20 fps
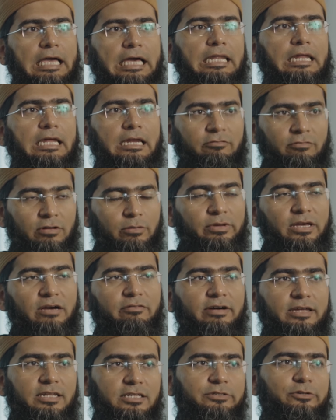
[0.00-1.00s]
and it will be a
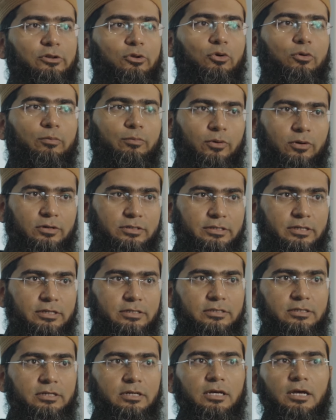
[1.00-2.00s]
very slow
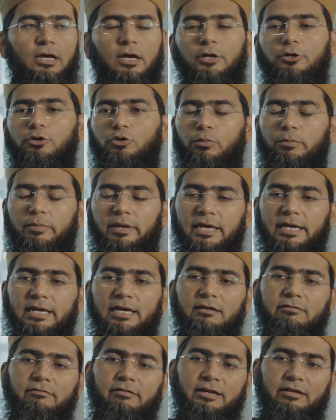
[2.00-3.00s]
process. To make
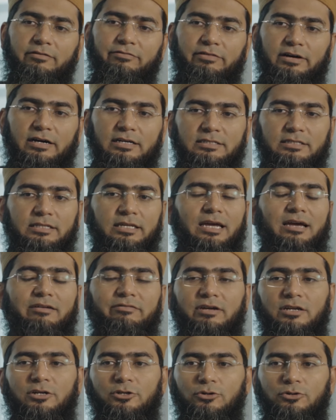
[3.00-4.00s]
it very fast, they
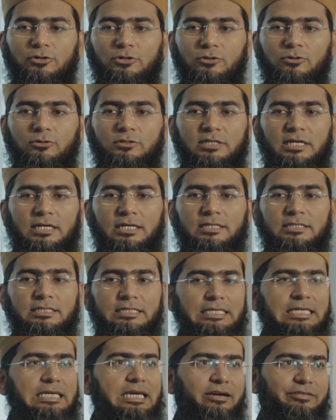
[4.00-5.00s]
have introduced
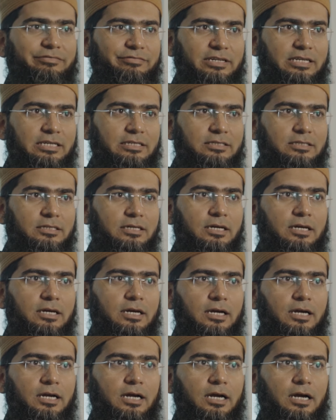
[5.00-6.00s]
CFDs.
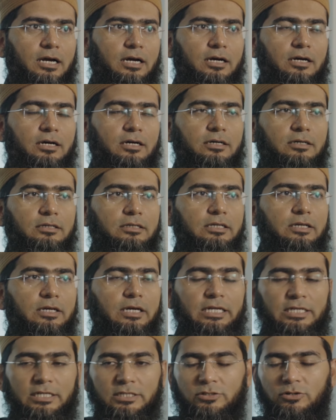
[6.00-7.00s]

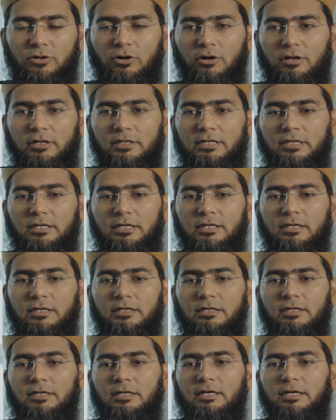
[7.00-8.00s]
It is called a